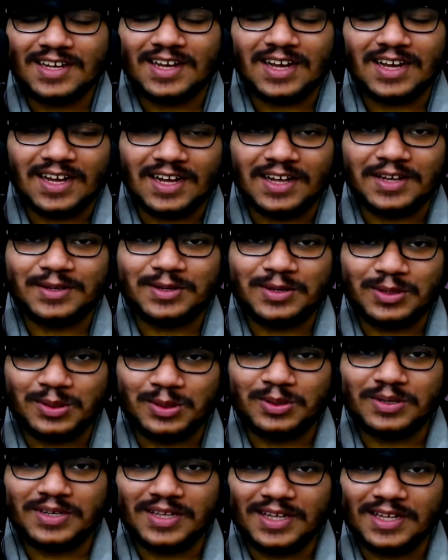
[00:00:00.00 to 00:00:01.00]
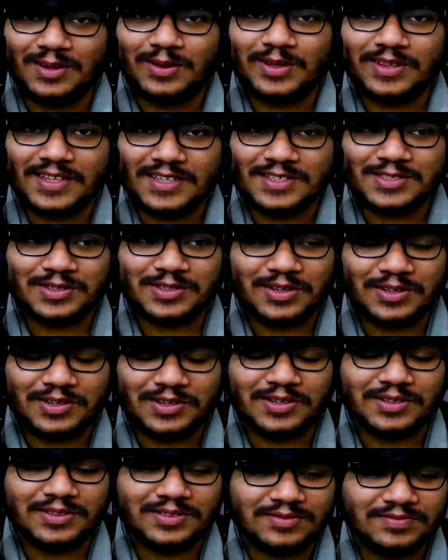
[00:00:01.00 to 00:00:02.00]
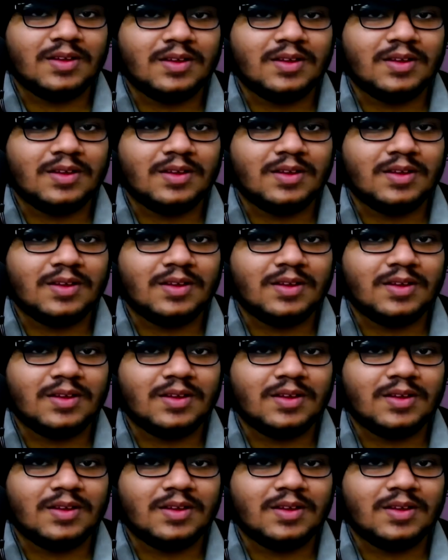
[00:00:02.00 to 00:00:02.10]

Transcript: to deal with Nezuko.